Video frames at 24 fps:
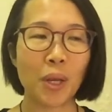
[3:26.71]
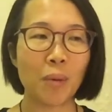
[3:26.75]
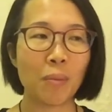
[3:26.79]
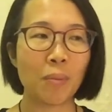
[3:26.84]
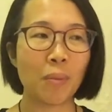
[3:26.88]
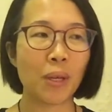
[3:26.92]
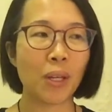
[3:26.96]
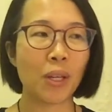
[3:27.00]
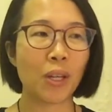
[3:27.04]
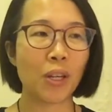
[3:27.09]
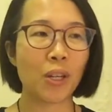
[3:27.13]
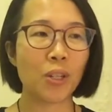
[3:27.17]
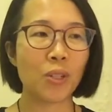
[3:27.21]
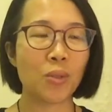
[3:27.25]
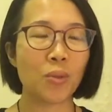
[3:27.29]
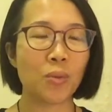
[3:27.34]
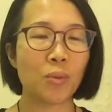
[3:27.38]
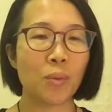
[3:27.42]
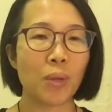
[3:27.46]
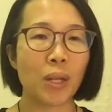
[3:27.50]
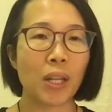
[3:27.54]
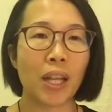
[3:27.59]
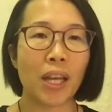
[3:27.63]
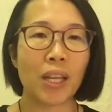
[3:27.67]
because
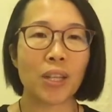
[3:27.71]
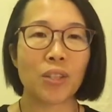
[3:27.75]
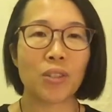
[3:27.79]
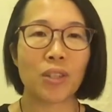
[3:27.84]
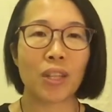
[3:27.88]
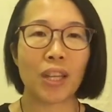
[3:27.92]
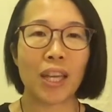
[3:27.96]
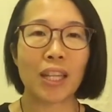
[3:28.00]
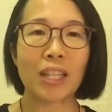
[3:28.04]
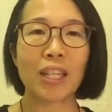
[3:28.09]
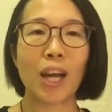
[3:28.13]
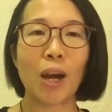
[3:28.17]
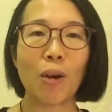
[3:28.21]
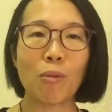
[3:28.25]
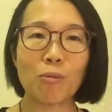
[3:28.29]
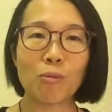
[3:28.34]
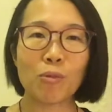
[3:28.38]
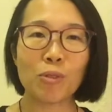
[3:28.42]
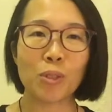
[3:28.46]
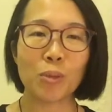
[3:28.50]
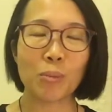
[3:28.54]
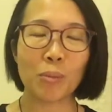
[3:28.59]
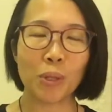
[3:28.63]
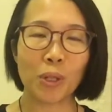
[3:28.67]
we like to get
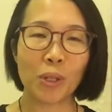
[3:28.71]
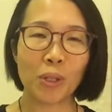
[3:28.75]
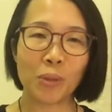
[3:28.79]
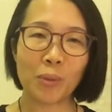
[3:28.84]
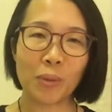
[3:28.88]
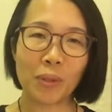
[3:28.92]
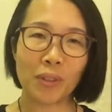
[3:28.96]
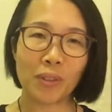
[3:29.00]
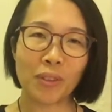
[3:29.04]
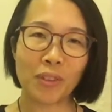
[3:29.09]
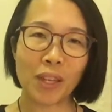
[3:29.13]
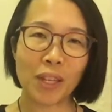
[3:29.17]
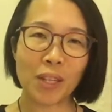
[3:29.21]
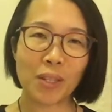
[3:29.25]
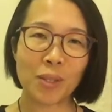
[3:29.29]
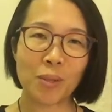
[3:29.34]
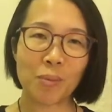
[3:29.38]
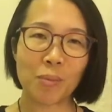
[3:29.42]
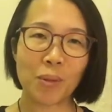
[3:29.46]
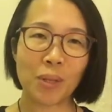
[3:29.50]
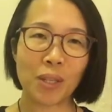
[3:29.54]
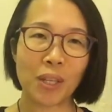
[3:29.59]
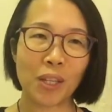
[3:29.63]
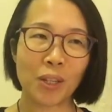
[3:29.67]
comfortable with things
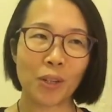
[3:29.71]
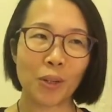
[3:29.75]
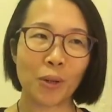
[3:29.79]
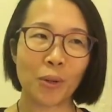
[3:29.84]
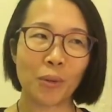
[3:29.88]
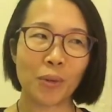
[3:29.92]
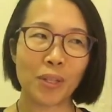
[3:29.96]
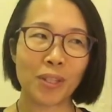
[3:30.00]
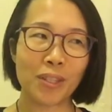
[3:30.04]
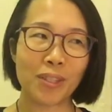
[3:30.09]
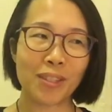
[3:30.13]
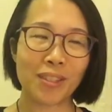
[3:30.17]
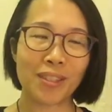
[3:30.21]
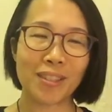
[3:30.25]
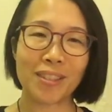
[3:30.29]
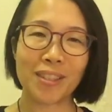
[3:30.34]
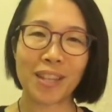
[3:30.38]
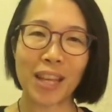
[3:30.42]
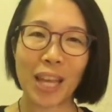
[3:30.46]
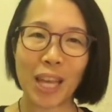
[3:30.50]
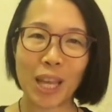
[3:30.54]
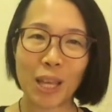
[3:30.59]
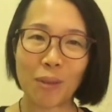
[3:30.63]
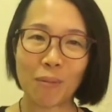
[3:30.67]
being always the
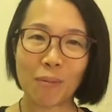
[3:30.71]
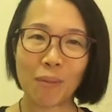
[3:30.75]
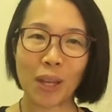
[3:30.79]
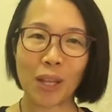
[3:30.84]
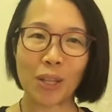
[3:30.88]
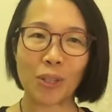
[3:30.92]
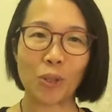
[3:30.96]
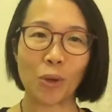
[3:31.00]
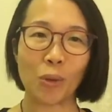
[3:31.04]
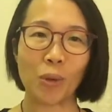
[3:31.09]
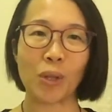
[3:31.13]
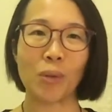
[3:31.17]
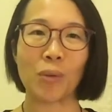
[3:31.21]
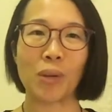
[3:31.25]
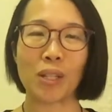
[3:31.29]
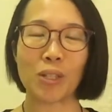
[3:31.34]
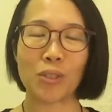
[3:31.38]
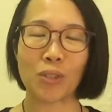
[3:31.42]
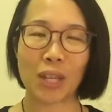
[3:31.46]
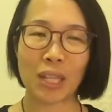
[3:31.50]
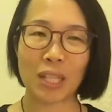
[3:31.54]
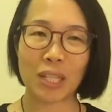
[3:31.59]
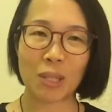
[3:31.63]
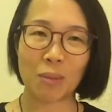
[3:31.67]
same and knowing what
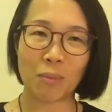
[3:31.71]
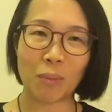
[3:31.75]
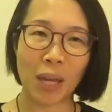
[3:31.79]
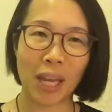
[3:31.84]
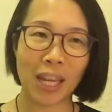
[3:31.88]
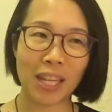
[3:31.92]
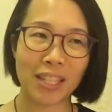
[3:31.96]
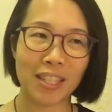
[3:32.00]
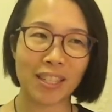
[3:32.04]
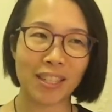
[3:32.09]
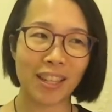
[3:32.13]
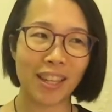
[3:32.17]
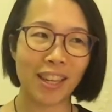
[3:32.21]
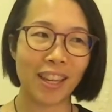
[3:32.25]
to expect.